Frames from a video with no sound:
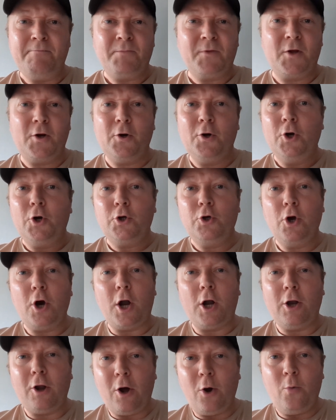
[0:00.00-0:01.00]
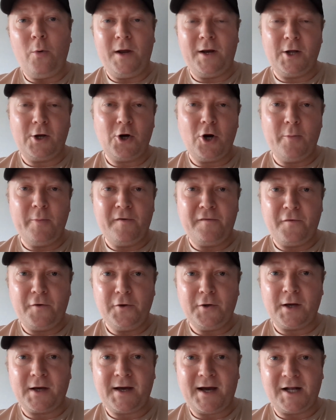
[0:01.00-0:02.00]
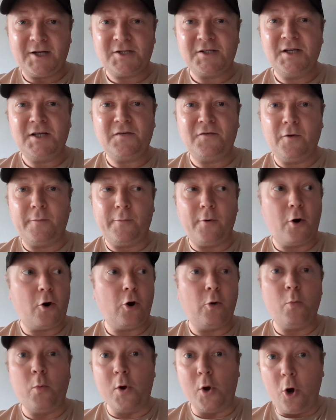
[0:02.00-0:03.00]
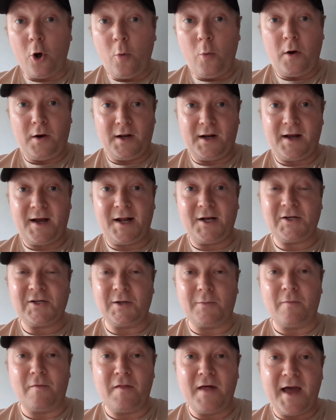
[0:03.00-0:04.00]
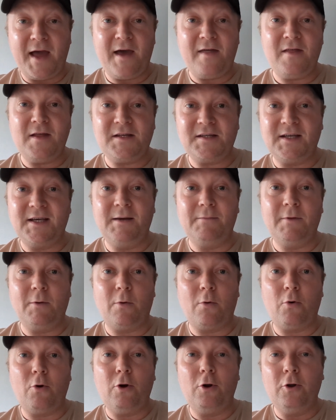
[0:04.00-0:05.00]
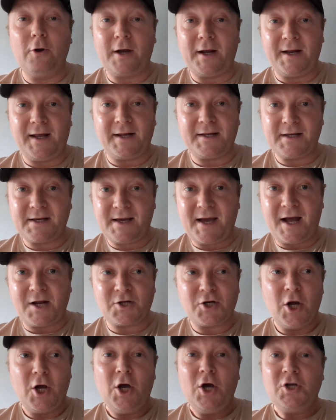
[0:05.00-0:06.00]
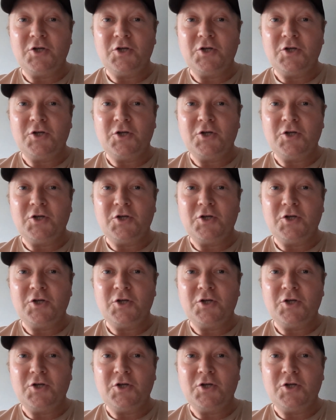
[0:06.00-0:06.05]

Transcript: You know, you've got a long way to go before you can catch this football club. We all want to catch them. They're the team that we're all looking at to catch.